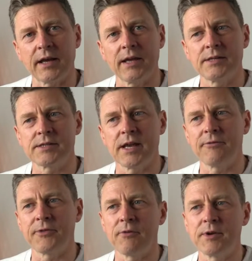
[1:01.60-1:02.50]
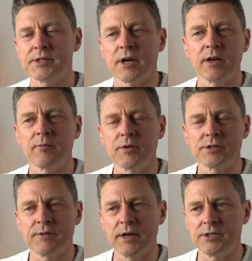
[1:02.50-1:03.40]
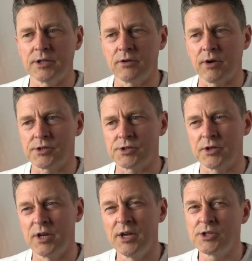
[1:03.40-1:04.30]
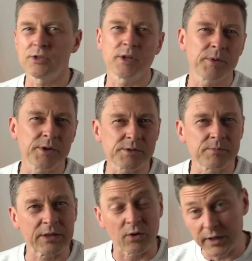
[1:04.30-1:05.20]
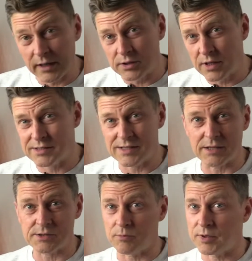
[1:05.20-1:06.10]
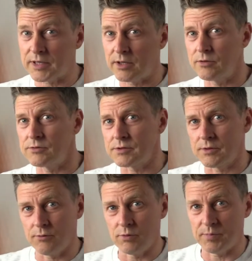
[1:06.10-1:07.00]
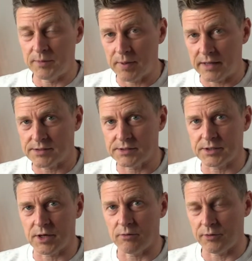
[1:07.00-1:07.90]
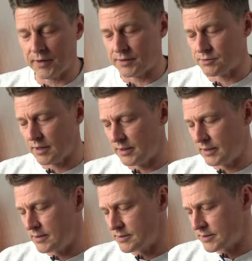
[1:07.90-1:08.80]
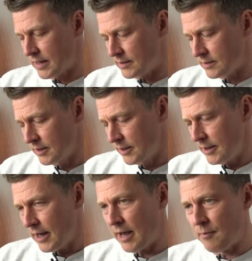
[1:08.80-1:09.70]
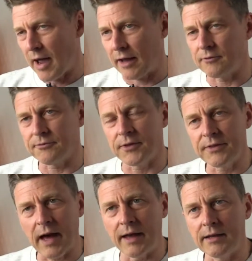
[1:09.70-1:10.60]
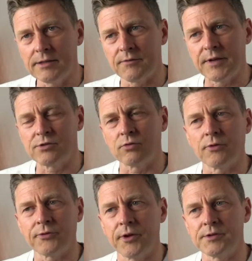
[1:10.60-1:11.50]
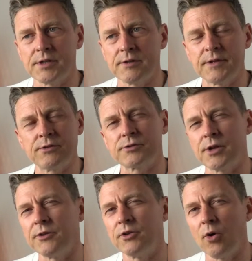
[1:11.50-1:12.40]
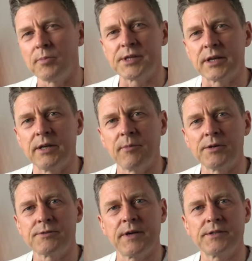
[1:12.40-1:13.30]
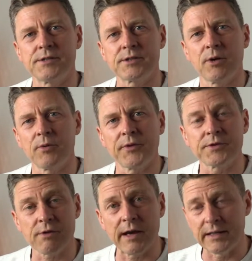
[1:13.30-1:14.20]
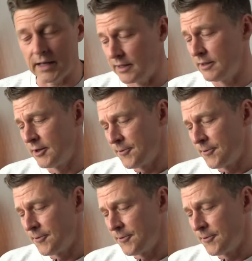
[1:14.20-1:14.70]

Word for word: case, if there is a kind of motivation question, should the person be on it? Is there somebody who's who would be better to go on that training instead? Um, and for that individual, for those individuals that are not particularly motivated to come on the training,